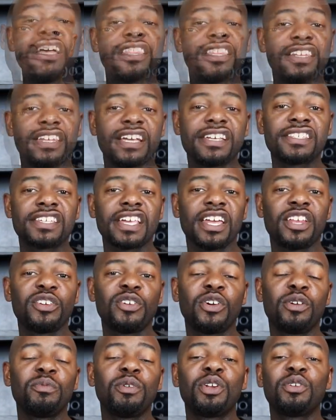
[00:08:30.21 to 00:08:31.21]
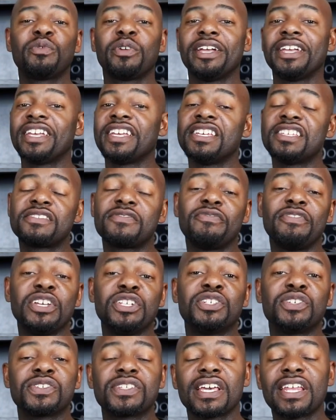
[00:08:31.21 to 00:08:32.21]
The next category I'm going to rank is
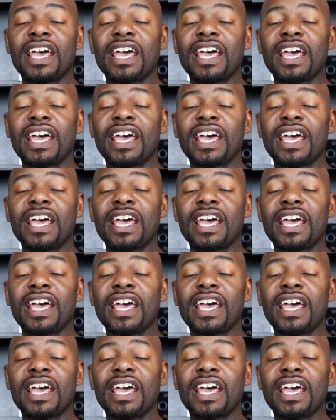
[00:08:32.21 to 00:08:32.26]
features,